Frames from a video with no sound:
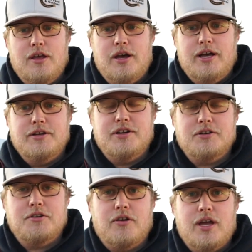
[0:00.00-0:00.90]
Uh,
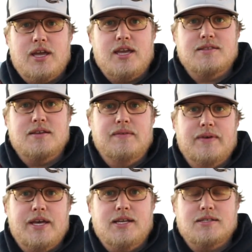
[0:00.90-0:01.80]
Dr. Gragg is a
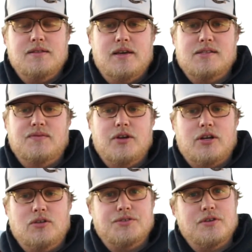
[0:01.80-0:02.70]
vet that's very
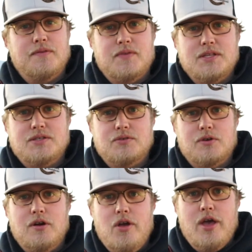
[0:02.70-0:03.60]
close to our feed store,